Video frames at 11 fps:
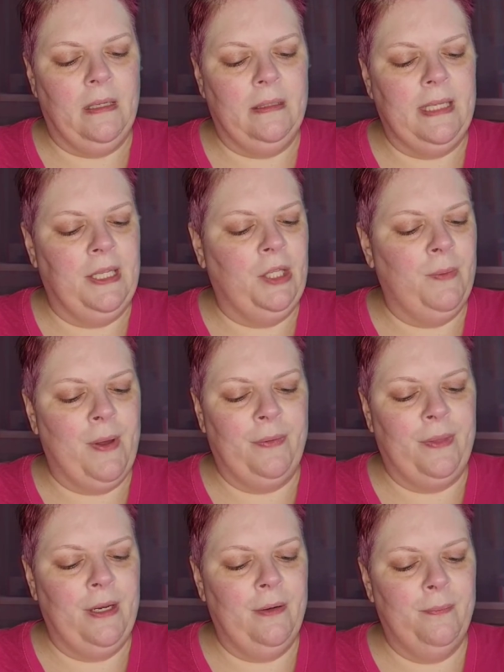take you out
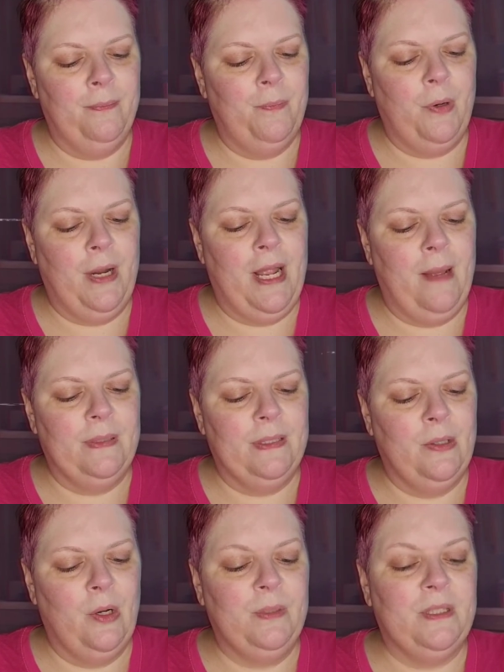there, perhaps in
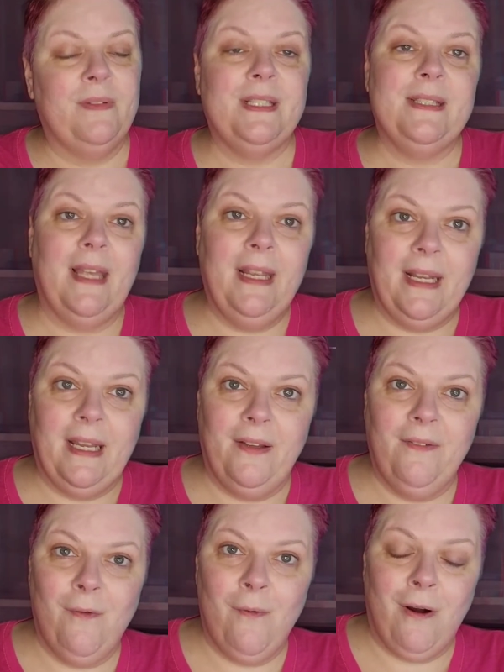hopes of a sighting
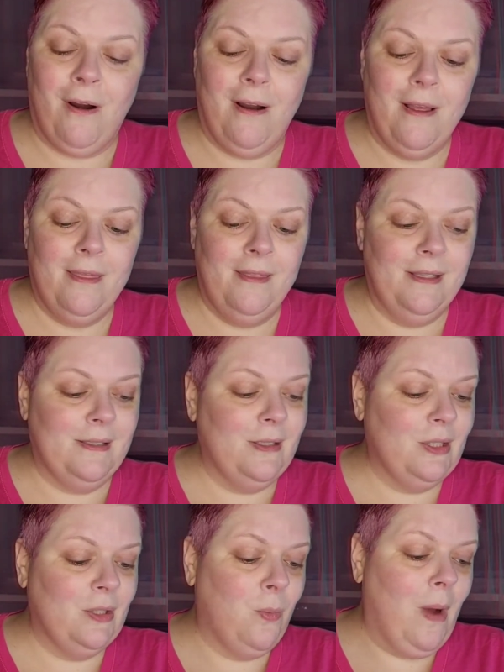for this
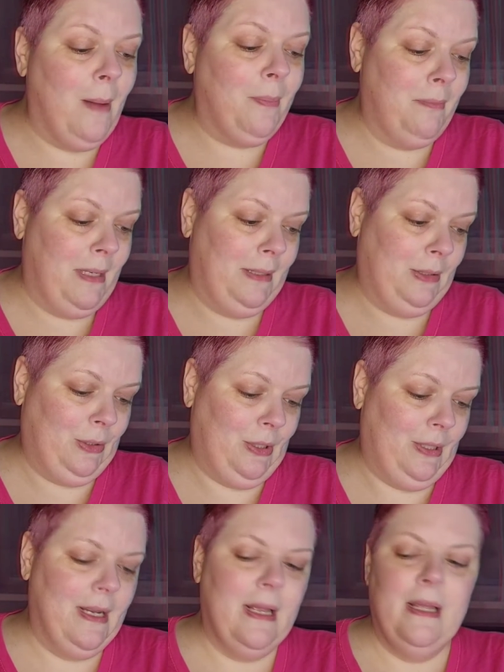swamp
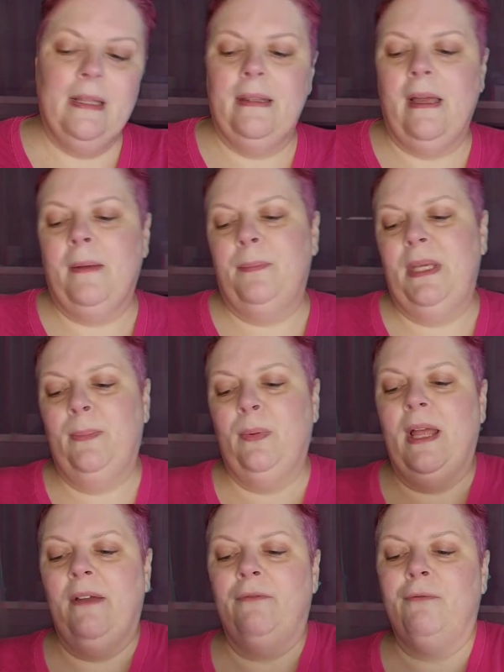monster. People
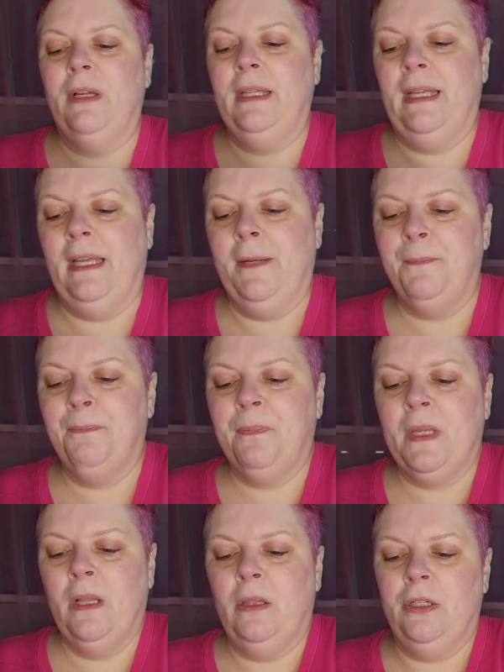have really
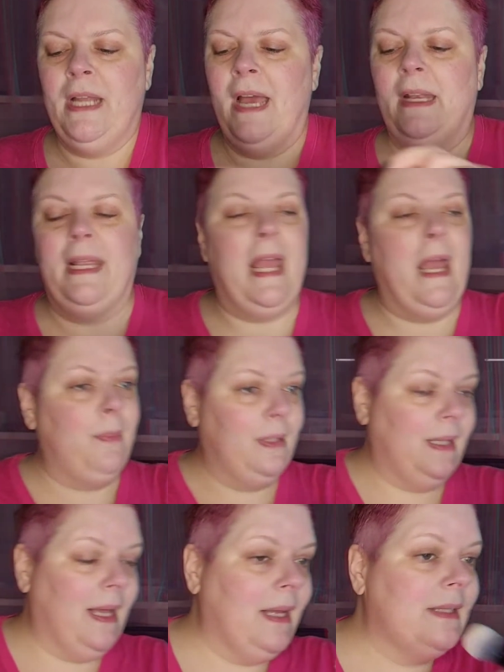learned how to
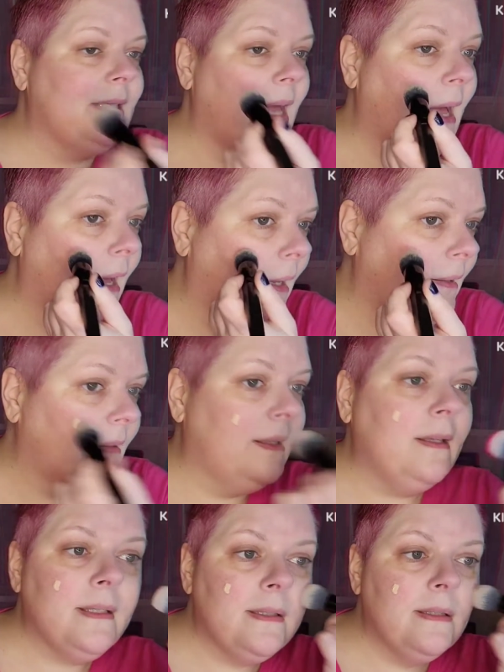capitalize on
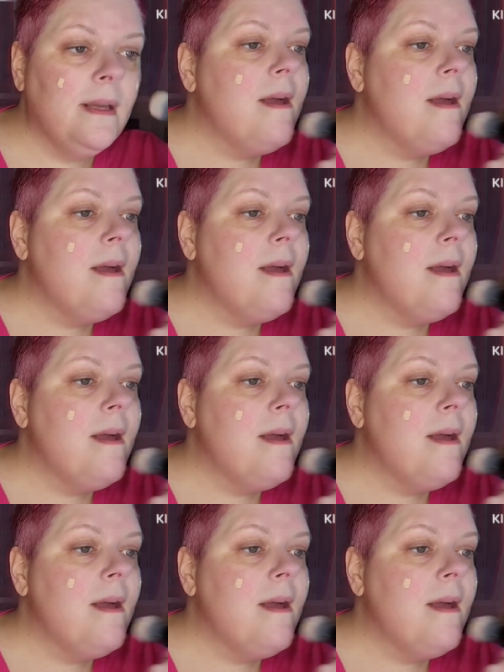this